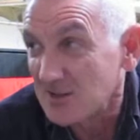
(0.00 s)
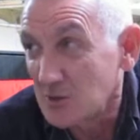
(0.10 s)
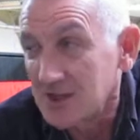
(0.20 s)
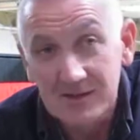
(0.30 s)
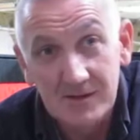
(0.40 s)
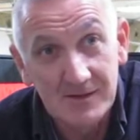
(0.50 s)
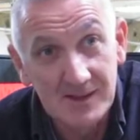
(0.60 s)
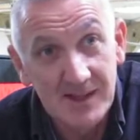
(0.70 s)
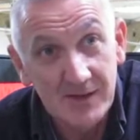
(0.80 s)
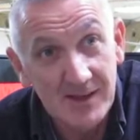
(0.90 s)
lucky
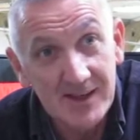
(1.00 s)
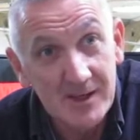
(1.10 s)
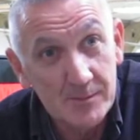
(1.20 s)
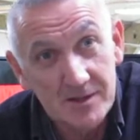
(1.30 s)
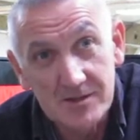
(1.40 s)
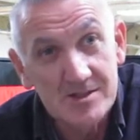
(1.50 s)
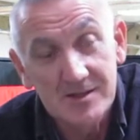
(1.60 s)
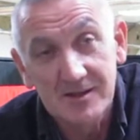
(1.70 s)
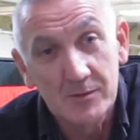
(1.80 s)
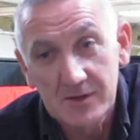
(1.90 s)
living here, because,
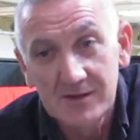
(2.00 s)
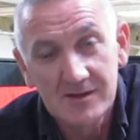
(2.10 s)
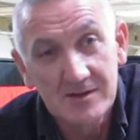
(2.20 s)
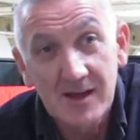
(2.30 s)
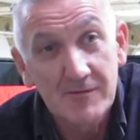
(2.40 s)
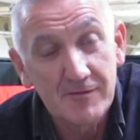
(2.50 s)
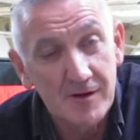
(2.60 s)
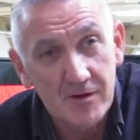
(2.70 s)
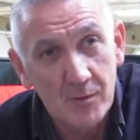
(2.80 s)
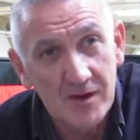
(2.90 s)
you know, you're never
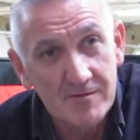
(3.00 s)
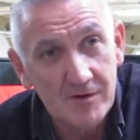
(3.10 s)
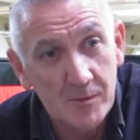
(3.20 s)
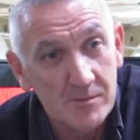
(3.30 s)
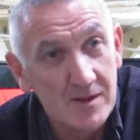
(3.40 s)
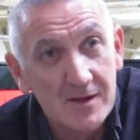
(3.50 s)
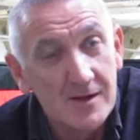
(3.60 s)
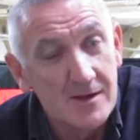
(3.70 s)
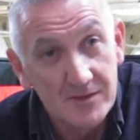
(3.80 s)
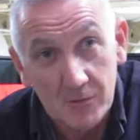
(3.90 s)
far away from
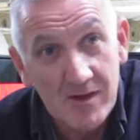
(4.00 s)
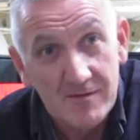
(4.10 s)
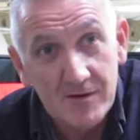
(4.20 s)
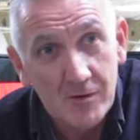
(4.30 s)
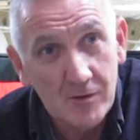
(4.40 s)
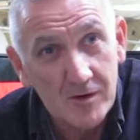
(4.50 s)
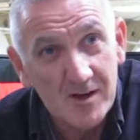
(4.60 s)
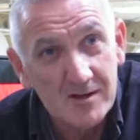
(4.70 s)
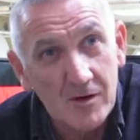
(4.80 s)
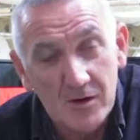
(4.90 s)
the river or
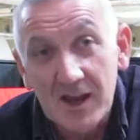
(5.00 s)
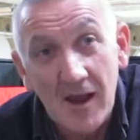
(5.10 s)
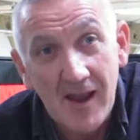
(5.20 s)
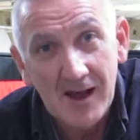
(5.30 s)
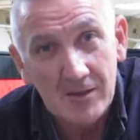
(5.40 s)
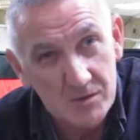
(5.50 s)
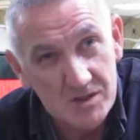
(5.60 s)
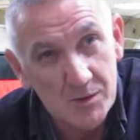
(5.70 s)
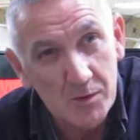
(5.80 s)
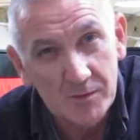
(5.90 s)
a canal or
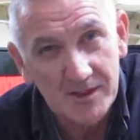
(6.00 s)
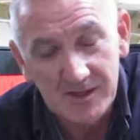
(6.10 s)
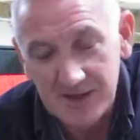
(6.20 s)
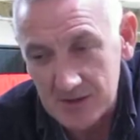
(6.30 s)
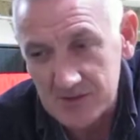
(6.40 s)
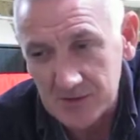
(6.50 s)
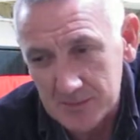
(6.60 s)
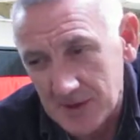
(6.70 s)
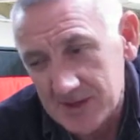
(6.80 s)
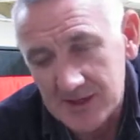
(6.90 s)
somewhere where you can get out on your
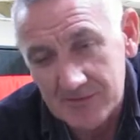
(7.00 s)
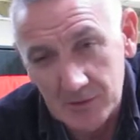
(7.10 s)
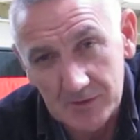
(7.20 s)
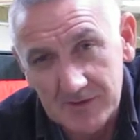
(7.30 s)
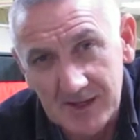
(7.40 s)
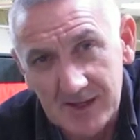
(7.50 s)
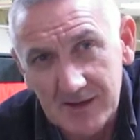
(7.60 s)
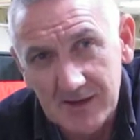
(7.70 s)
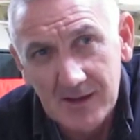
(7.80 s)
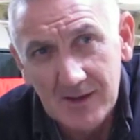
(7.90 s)
bike and have a think.
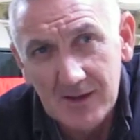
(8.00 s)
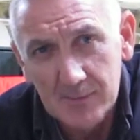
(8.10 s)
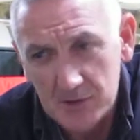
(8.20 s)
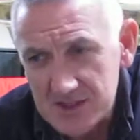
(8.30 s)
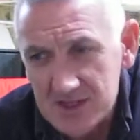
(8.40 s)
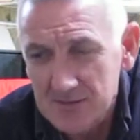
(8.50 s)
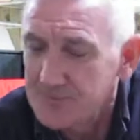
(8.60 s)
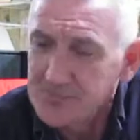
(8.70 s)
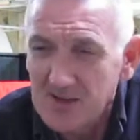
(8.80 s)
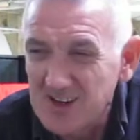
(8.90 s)
But
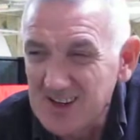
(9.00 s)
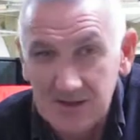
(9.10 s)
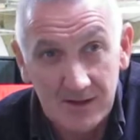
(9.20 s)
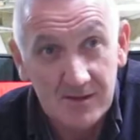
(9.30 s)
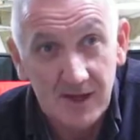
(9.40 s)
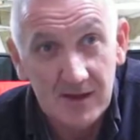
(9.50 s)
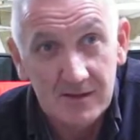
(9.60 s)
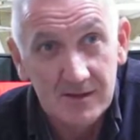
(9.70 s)
if anything like that,